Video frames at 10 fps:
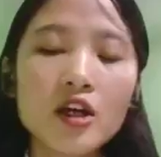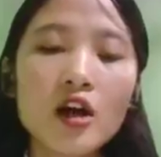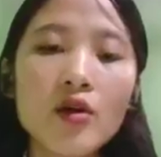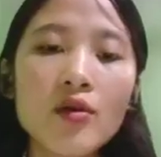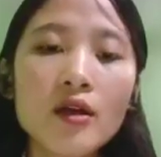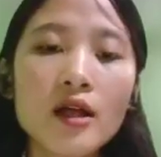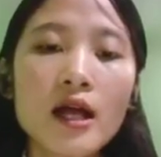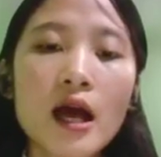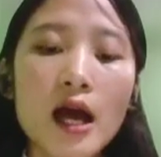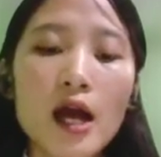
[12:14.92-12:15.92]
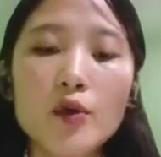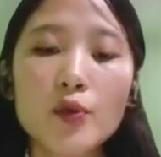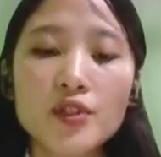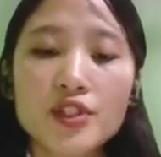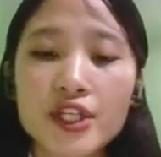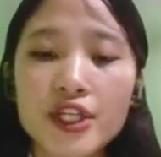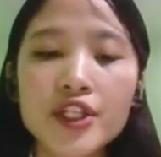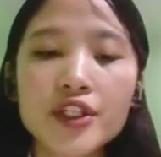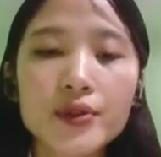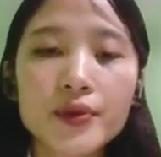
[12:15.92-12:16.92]
Now, I will be
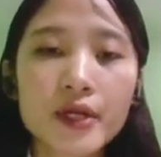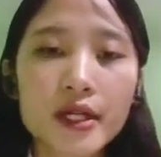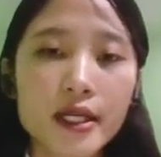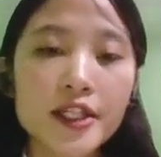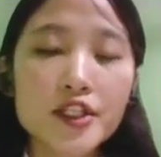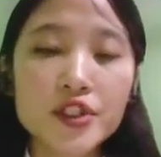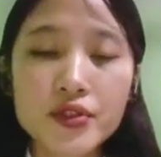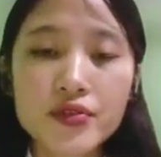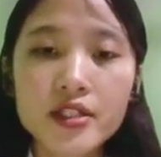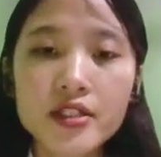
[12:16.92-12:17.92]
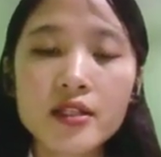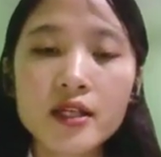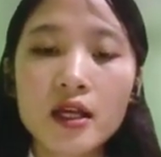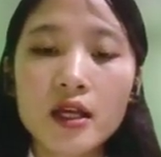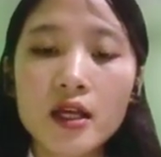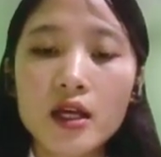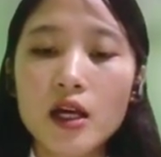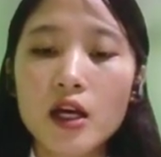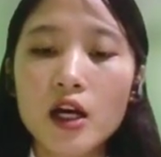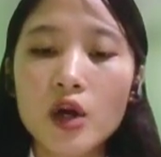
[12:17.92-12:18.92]
sharing you again a screen
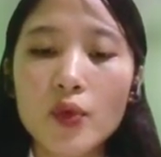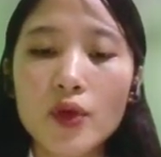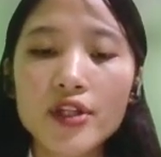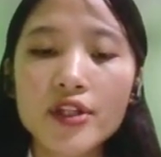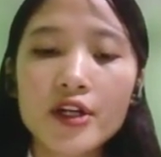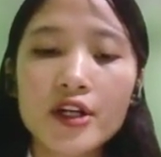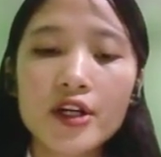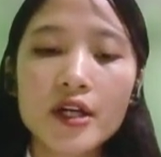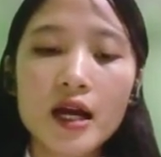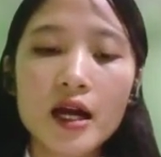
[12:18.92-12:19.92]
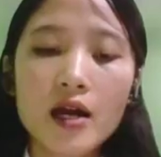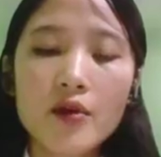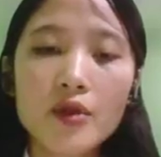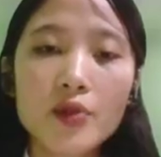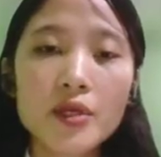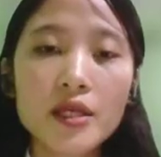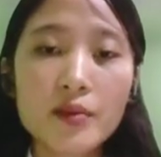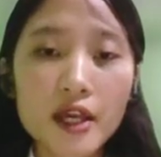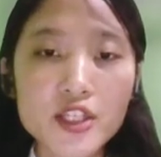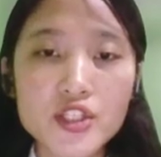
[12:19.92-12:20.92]
where there will be
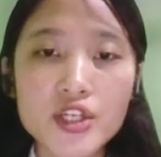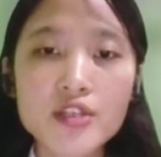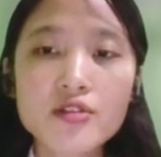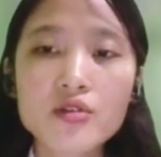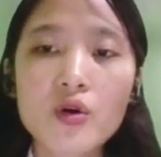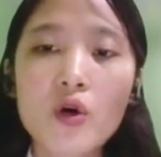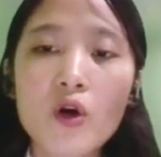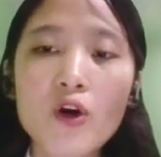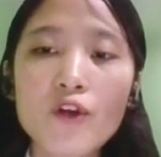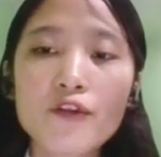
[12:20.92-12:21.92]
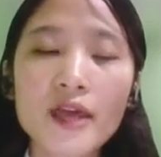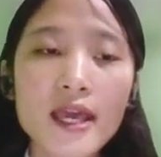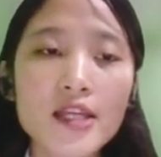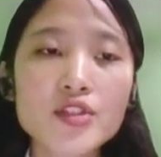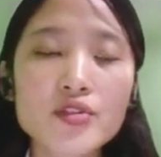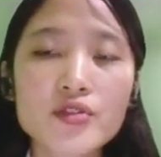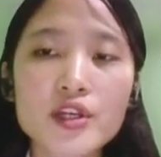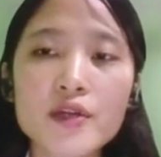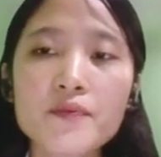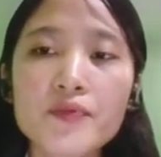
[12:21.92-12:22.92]
images of
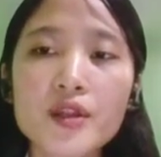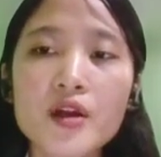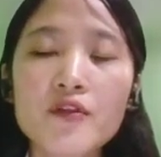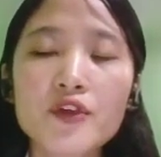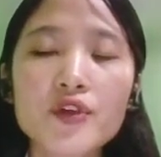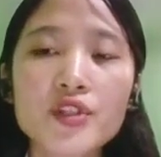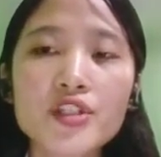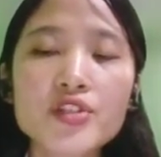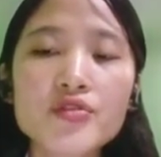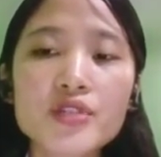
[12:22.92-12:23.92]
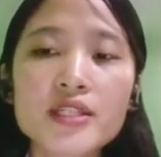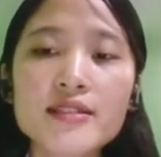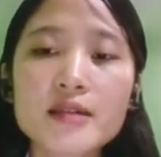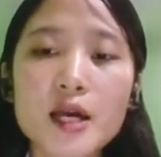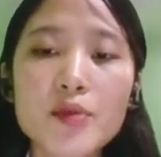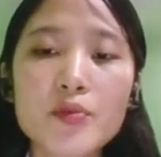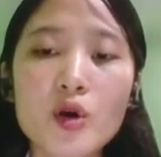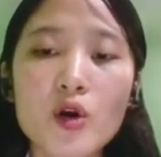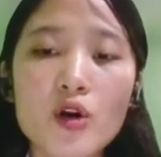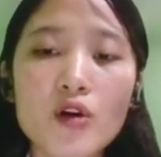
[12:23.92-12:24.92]
X-ray for these three type
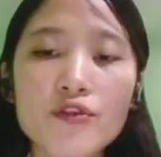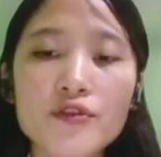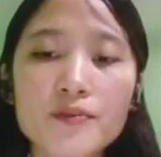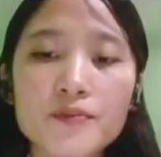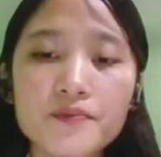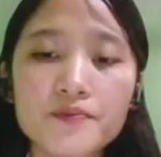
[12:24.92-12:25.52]
of